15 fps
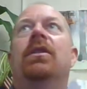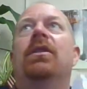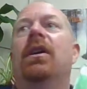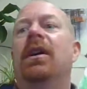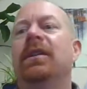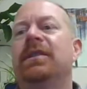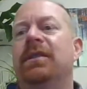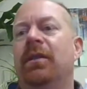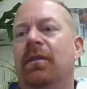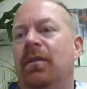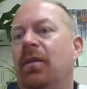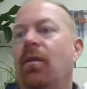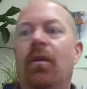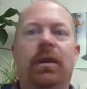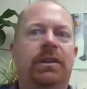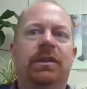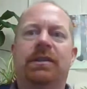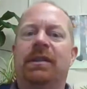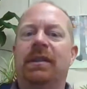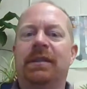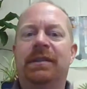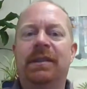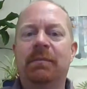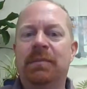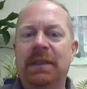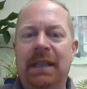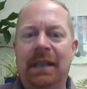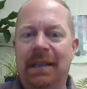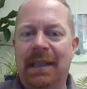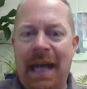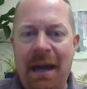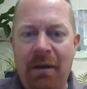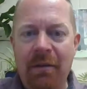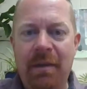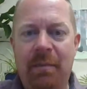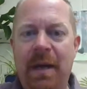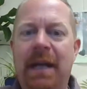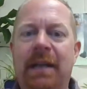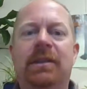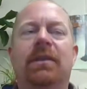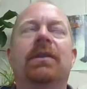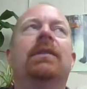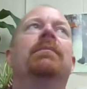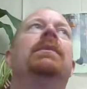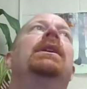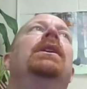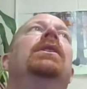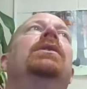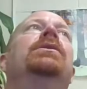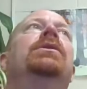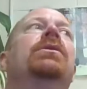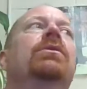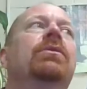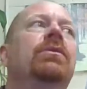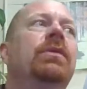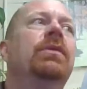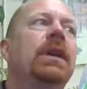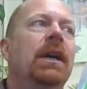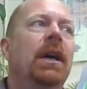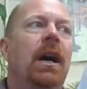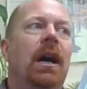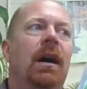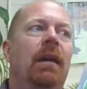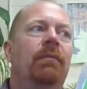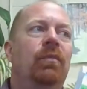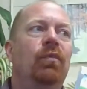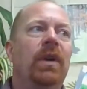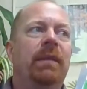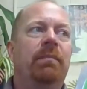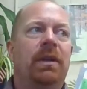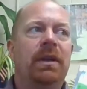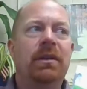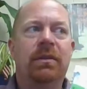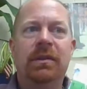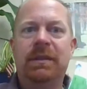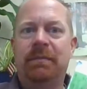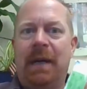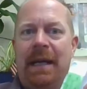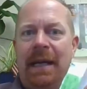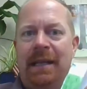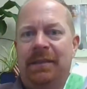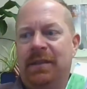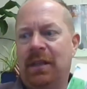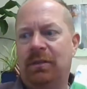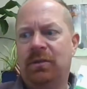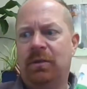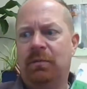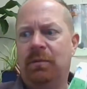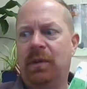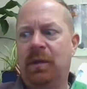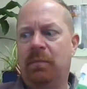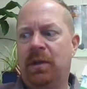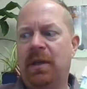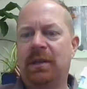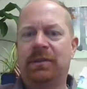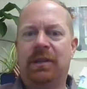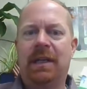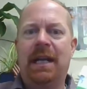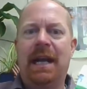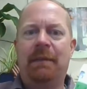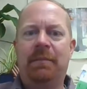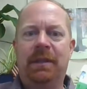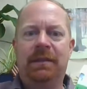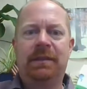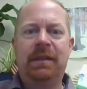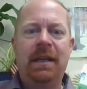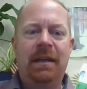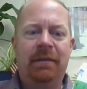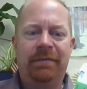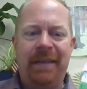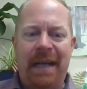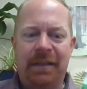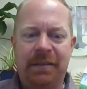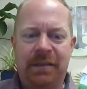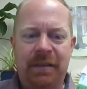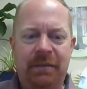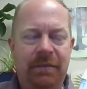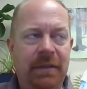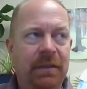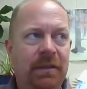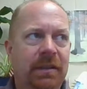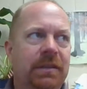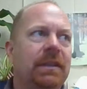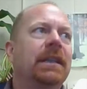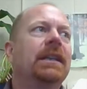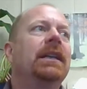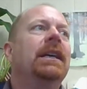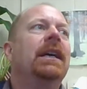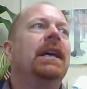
or just simply allow the bacterium to reproduce by asexual reproduction. It happens fast and furiously.